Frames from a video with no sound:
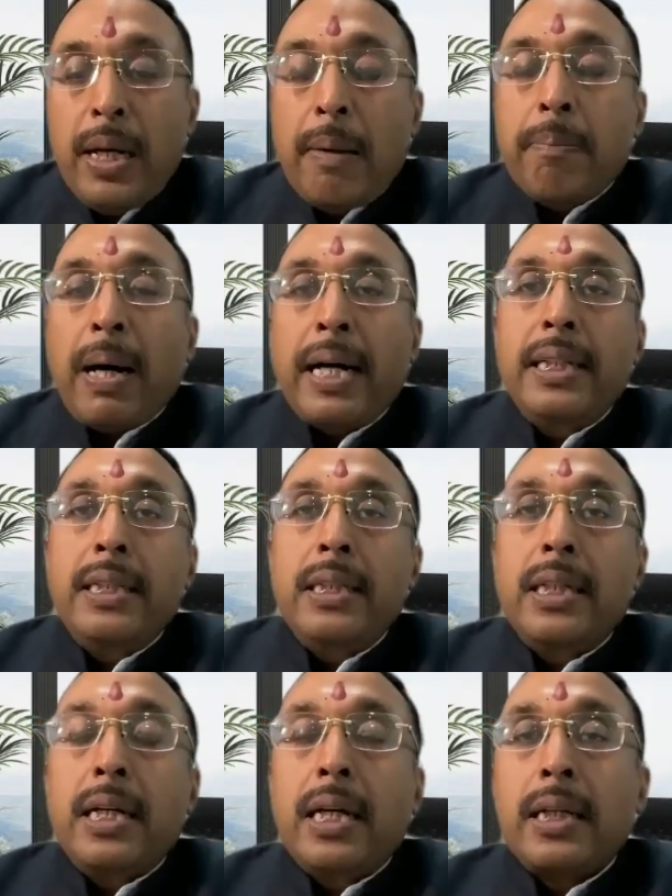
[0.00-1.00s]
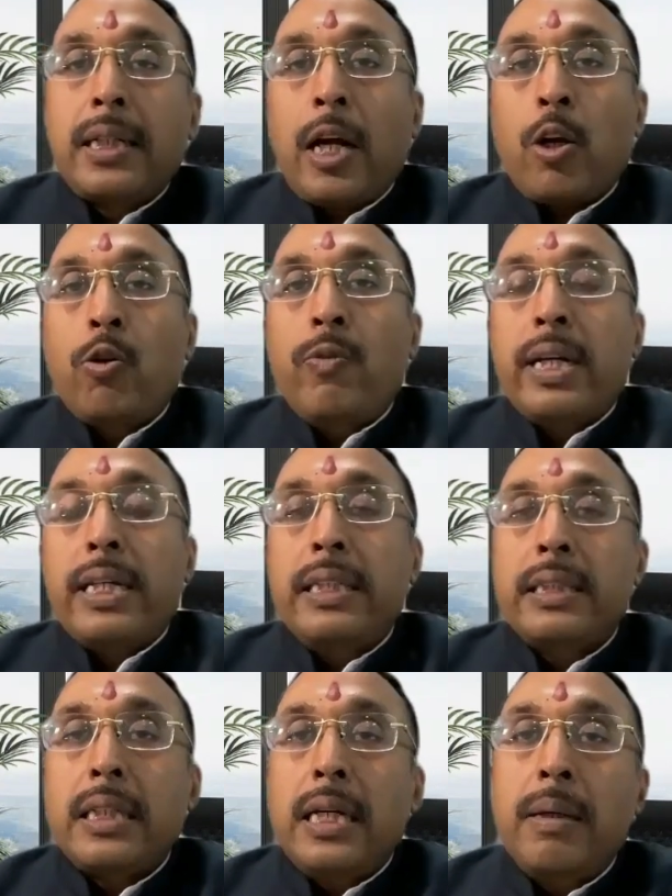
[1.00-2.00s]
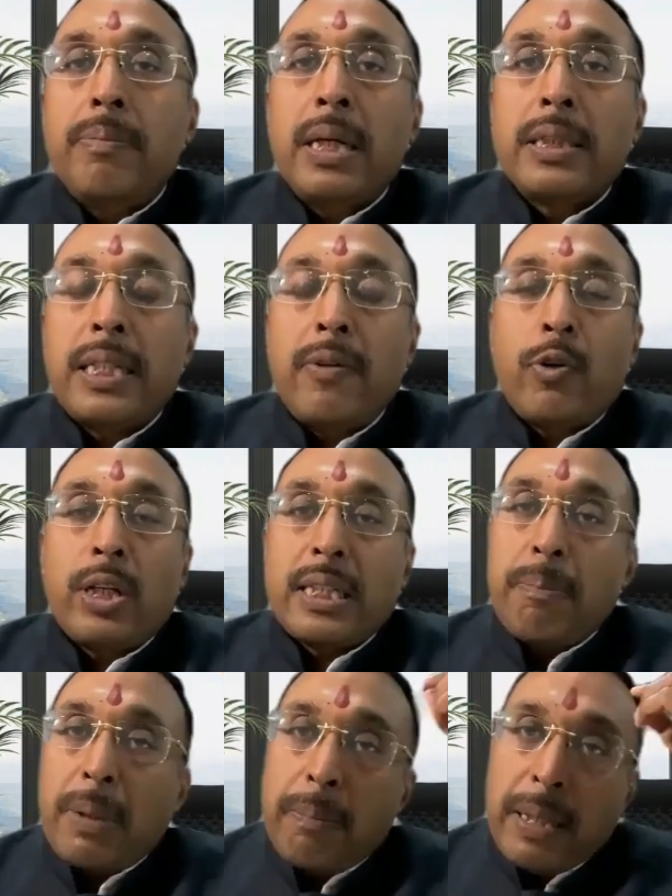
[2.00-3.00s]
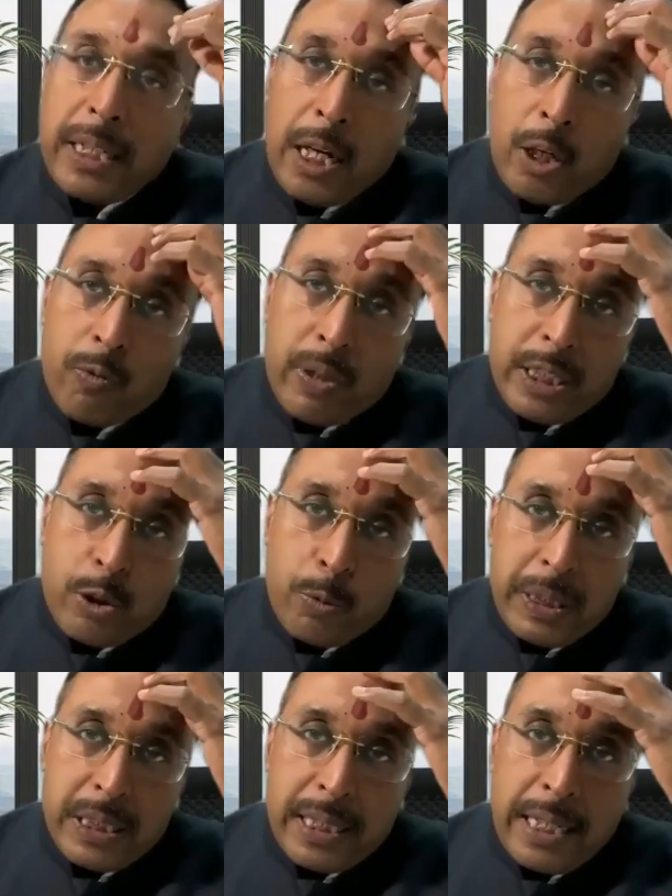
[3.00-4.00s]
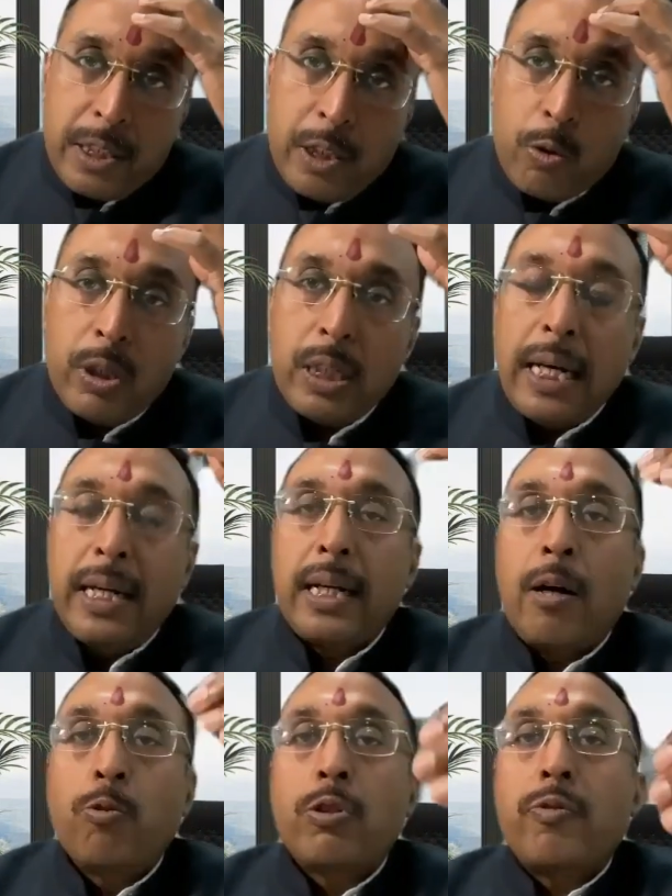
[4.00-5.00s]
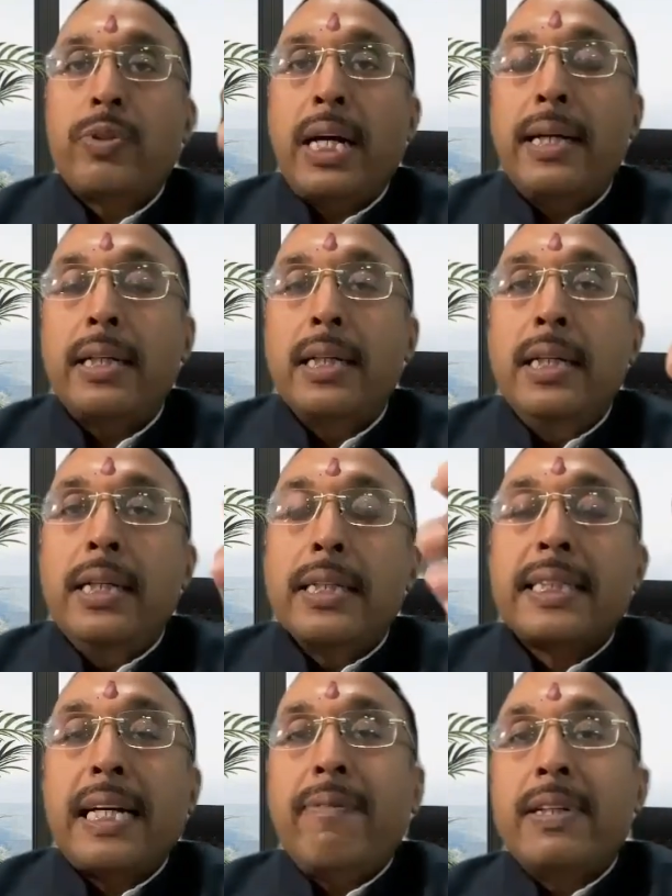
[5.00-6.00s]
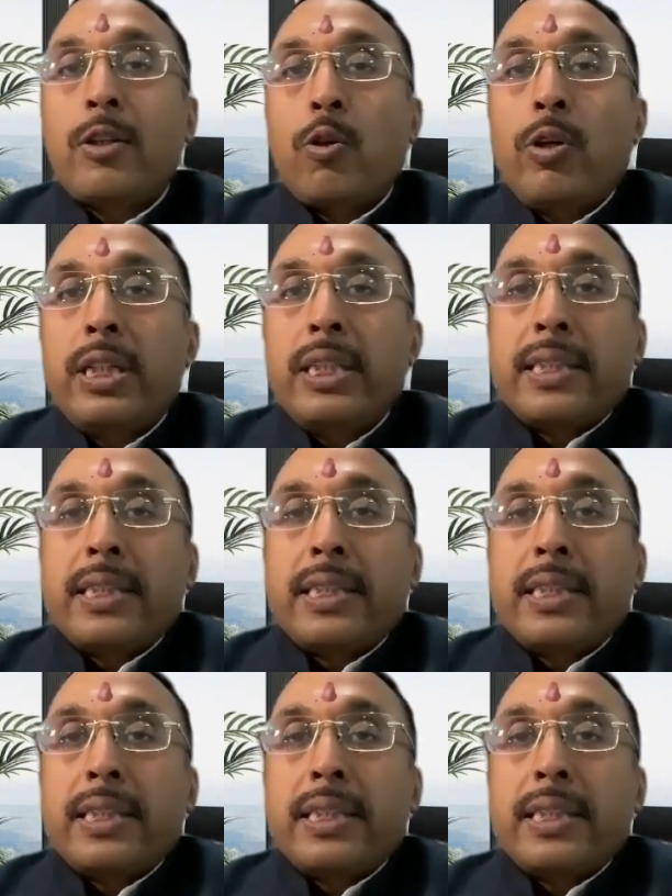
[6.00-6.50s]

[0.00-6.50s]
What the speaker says: my turnover is, say for example, my turnover is rupees 10 crore, and out of that 7 crore is